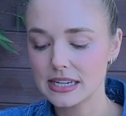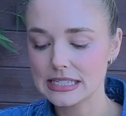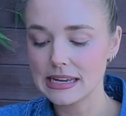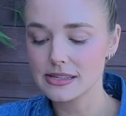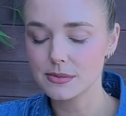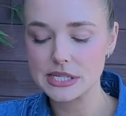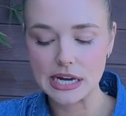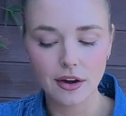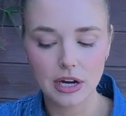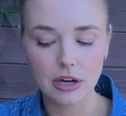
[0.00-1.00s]
to get some
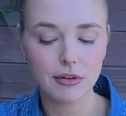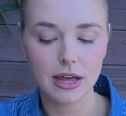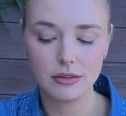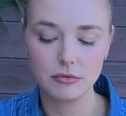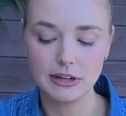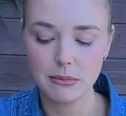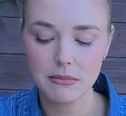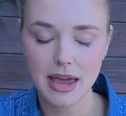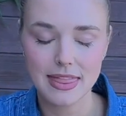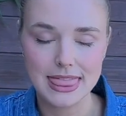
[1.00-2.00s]
tearing around the rim,
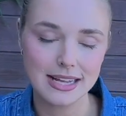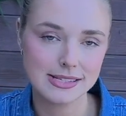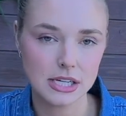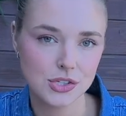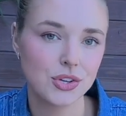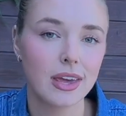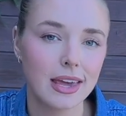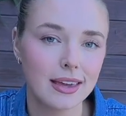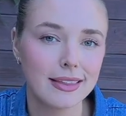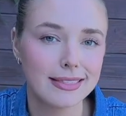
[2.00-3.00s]
and
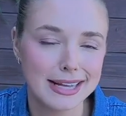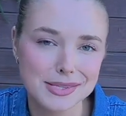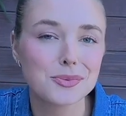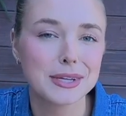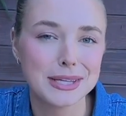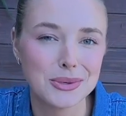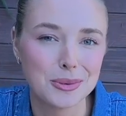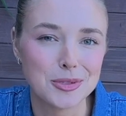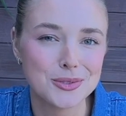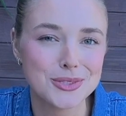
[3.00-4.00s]
that's really
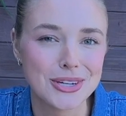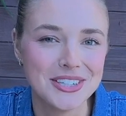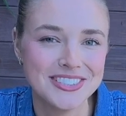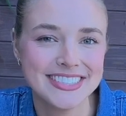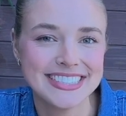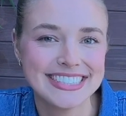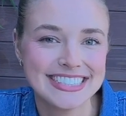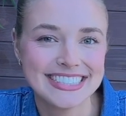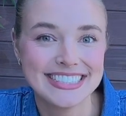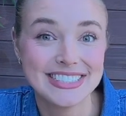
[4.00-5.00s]
normal. So
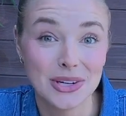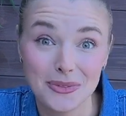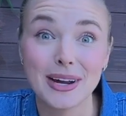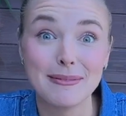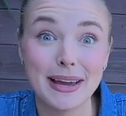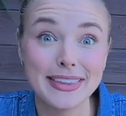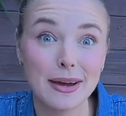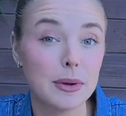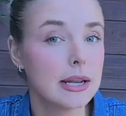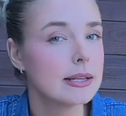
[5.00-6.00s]
Don't worry about that.
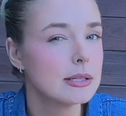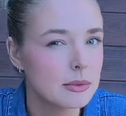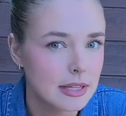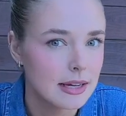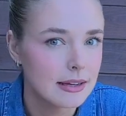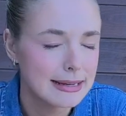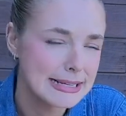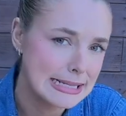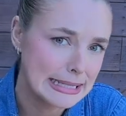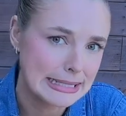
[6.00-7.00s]
We're gonna deal with that in a
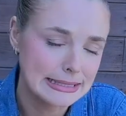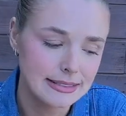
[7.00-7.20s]
second.